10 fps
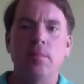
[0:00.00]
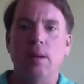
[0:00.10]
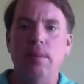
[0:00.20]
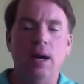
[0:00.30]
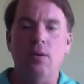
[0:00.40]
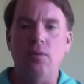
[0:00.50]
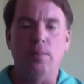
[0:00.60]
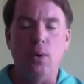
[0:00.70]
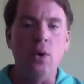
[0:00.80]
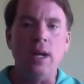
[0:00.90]
But the
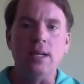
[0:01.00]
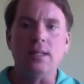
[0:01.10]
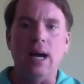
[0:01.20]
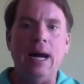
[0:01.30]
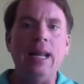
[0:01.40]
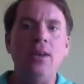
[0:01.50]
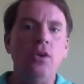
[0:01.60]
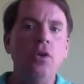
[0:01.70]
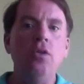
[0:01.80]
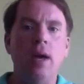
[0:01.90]
point is, I didn't
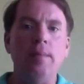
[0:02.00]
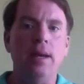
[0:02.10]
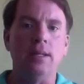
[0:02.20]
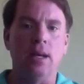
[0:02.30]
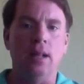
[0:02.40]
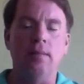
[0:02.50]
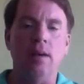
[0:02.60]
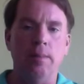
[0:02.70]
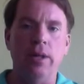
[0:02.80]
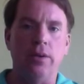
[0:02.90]
do that because I love
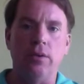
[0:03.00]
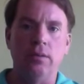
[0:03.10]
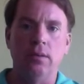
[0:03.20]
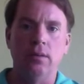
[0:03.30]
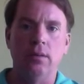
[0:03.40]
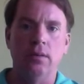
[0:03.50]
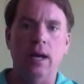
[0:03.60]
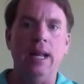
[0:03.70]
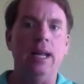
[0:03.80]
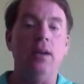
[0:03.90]
my mother.
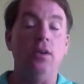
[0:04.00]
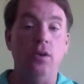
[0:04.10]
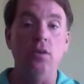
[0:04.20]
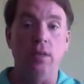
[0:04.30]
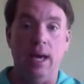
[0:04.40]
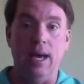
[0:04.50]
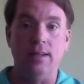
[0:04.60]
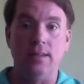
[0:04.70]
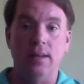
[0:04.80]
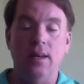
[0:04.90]
I didn't do
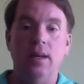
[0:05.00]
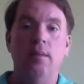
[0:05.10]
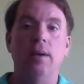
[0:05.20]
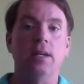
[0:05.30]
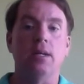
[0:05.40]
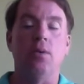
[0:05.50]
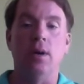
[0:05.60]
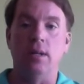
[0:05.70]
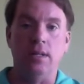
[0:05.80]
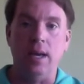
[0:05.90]
that because I
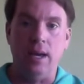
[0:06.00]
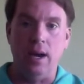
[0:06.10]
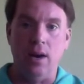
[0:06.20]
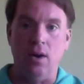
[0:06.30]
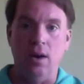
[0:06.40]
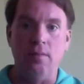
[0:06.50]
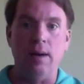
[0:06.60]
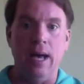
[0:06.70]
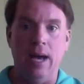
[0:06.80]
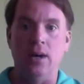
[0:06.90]
wanted to take care of
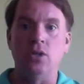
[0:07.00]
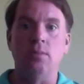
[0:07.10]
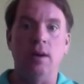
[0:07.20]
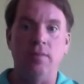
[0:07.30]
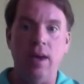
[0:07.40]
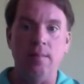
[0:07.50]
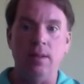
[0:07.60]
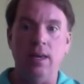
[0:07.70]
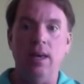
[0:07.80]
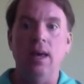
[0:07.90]
my house or my
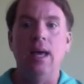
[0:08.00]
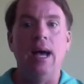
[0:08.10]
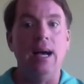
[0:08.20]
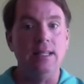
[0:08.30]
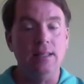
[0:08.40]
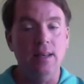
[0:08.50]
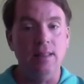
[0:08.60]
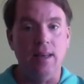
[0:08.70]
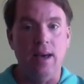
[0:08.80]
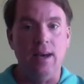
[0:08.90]
family. I
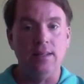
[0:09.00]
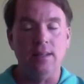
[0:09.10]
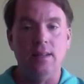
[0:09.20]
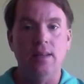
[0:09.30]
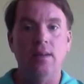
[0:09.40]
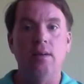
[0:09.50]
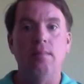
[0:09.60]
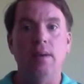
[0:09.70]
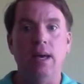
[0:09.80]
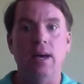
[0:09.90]
did that
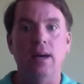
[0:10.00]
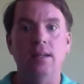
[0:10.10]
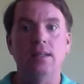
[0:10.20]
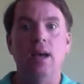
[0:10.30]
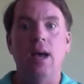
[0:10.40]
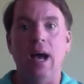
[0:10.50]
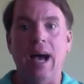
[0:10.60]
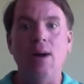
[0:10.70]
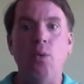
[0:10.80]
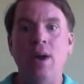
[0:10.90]
because
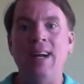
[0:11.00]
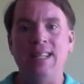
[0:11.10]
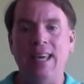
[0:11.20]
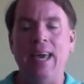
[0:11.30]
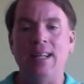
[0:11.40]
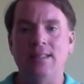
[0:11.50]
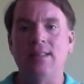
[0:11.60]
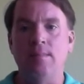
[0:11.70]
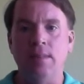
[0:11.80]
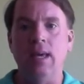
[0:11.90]
I wanted to get
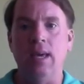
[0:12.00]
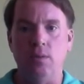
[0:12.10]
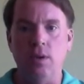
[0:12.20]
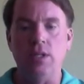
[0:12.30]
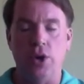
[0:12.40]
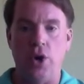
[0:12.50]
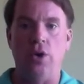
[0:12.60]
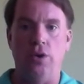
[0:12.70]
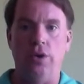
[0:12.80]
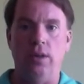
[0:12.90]
something in return.